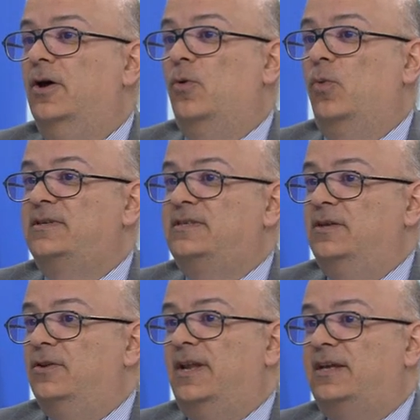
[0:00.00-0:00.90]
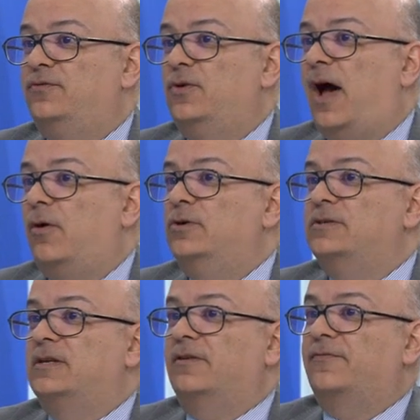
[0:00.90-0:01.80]
we'll see in the next few
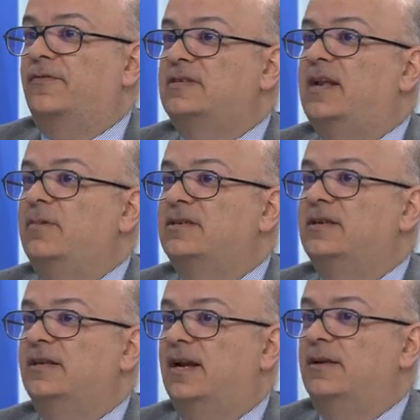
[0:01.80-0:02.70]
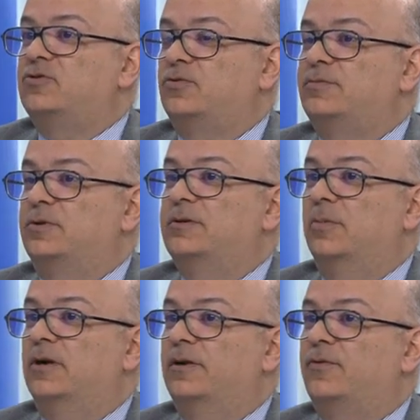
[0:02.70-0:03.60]
hours if Islamic State claims
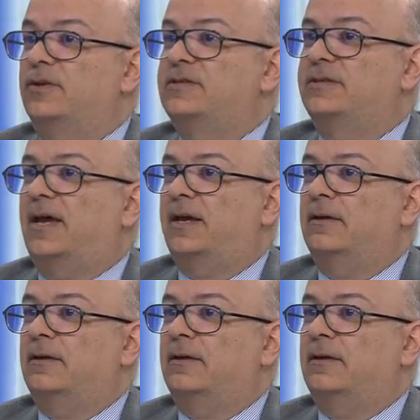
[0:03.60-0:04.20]
responsibility for this attack.